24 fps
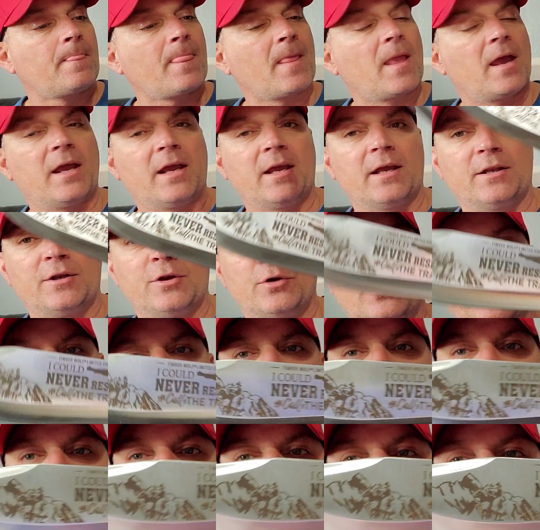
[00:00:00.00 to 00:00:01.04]
And you can
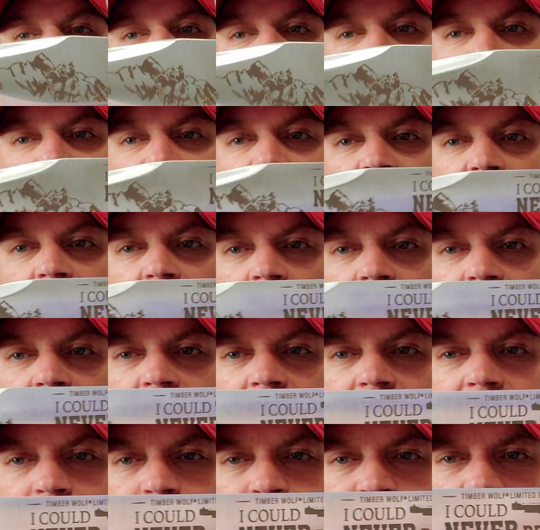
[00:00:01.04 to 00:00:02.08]
see there the art
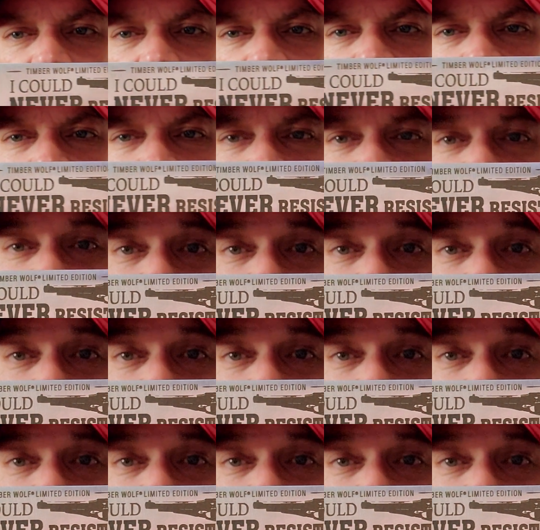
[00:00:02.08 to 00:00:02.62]
on the blade is